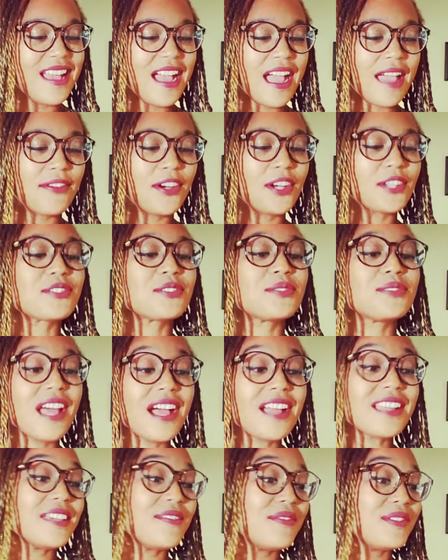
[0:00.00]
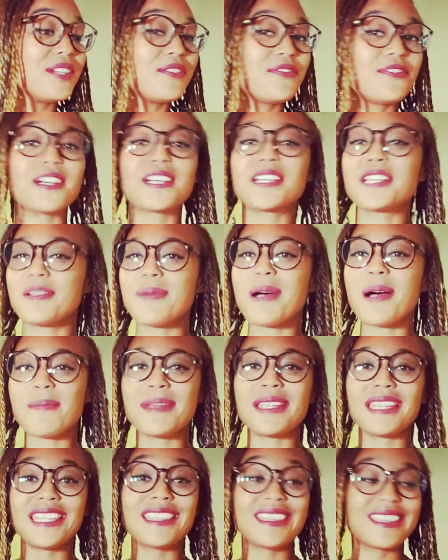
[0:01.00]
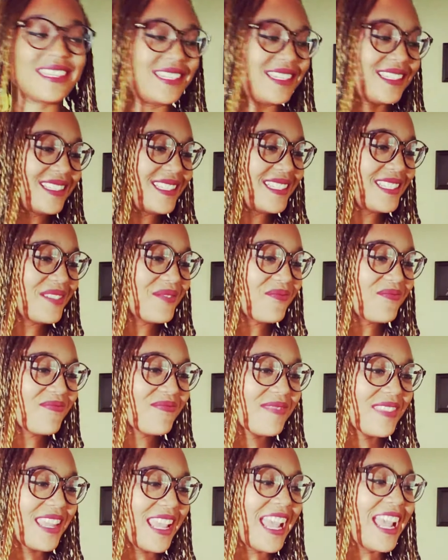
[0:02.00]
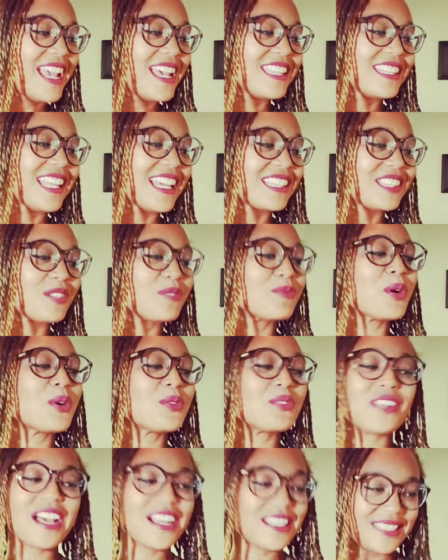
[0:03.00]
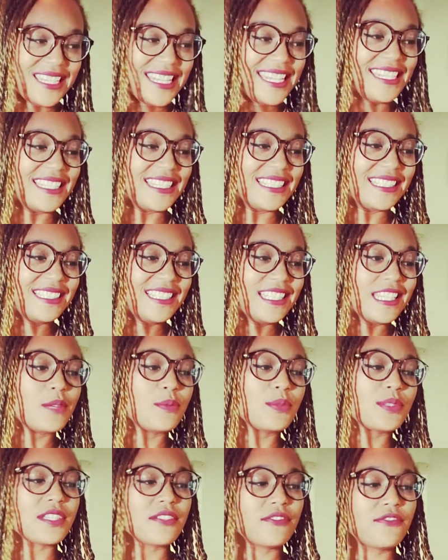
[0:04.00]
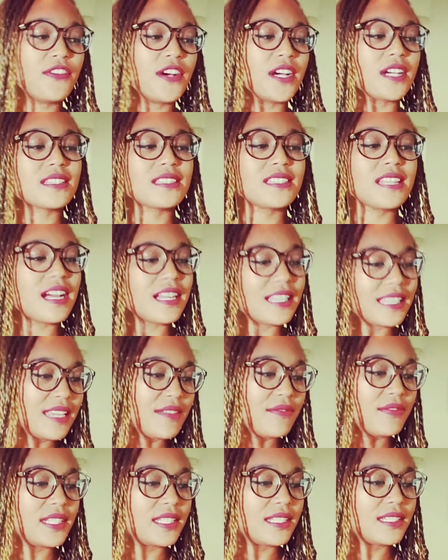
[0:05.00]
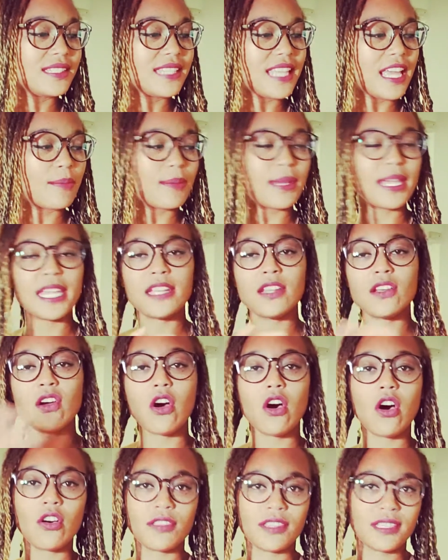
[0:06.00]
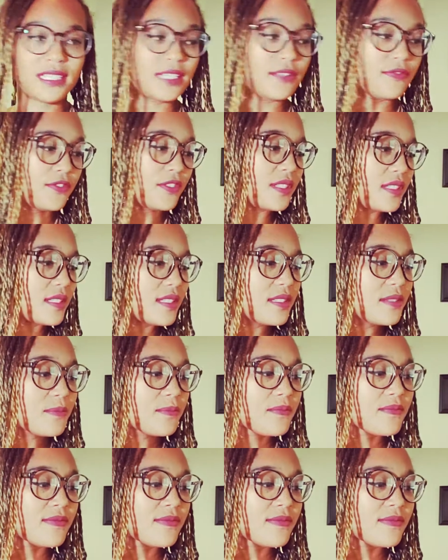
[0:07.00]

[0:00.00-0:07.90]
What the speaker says: I've also not given a fuck about many things. And like the road not taken, it was the fucks not given that made all the difference.